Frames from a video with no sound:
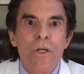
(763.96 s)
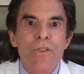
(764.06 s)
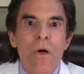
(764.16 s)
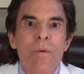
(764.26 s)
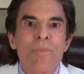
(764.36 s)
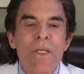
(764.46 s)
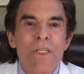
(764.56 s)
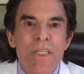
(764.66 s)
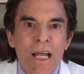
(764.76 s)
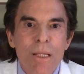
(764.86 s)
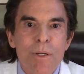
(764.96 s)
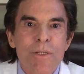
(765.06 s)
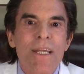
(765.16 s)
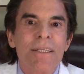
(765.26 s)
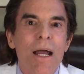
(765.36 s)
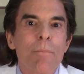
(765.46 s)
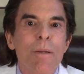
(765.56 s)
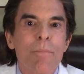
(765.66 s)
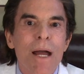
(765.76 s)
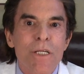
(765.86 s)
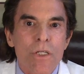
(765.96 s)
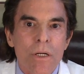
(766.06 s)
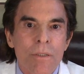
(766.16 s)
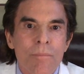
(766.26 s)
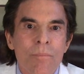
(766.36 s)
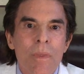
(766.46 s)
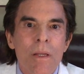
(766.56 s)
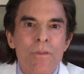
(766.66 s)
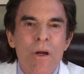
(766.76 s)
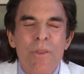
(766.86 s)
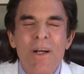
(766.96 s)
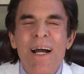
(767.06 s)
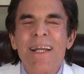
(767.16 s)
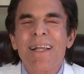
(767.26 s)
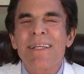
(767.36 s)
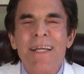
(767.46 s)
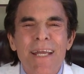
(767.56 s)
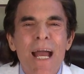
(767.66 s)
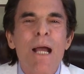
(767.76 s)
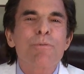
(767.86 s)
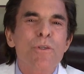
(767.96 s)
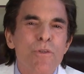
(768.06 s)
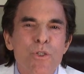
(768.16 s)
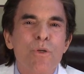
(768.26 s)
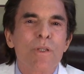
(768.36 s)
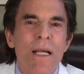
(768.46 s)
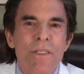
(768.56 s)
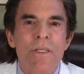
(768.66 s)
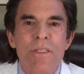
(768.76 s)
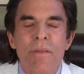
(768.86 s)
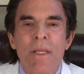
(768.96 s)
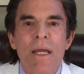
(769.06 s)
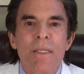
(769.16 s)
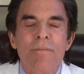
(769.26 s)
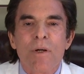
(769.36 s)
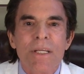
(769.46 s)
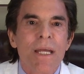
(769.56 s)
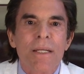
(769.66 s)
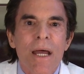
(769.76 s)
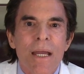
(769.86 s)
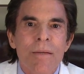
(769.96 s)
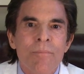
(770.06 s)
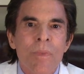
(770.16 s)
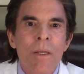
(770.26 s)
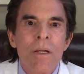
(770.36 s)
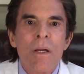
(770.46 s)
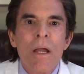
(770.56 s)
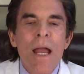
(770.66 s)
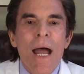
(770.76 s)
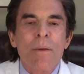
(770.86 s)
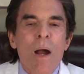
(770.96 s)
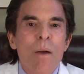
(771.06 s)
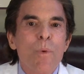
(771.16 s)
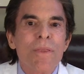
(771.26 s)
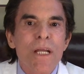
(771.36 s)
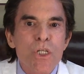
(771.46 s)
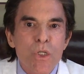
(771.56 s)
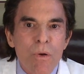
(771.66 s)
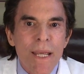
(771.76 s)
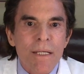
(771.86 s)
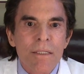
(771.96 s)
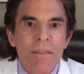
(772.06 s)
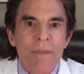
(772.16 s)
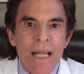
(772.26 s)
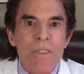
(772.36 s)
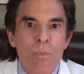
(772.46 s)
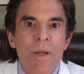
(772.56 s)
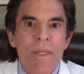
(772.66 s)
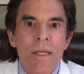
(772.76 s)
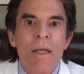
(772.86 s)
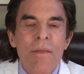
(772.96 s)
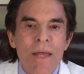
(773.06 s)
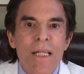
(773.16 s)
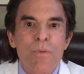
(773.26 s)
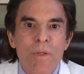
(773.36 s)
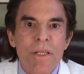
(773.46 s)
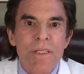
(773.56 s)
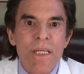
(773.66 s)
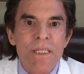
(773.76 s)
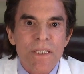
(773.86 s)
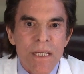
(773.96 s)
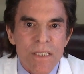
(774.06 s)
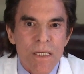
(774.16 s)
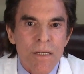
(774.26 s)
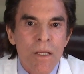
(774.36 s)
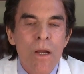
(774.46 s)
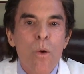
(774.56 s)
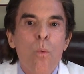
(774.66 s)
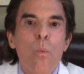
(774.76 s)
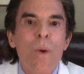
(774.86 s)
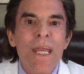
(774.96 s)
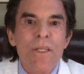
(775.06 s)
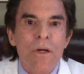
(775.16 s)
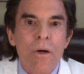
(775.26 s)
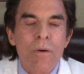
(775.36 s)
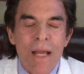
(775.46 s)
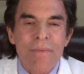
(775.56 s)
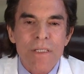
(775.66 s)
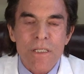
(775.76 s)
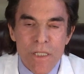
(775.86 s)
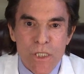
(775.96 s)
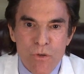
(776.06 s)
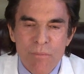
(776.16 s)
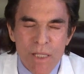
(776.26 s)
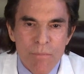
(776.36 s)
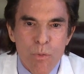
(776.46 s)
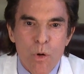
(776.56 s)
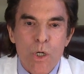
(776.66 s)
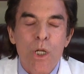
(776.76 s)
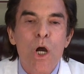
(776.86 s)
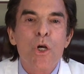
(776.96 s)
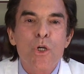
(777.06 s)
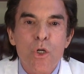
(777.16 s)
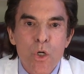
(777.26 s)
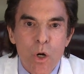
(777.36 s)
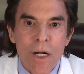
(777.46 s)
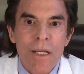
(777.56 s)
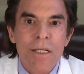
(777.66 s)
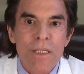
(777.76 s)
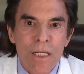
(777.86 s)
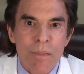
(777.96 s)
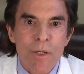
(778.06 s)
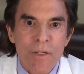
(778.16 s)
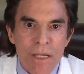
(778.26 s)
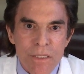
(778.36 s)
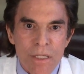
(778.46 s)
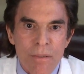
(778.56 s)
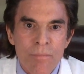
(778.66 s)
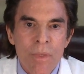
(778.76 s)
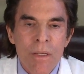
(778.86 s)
So these telomeres can now be measured. So they're kind of like the caps of the shoelaces at the end of our DNA. And when they shrink, that's when the disease sets in. We do, and this is extremely important, short telomere testing.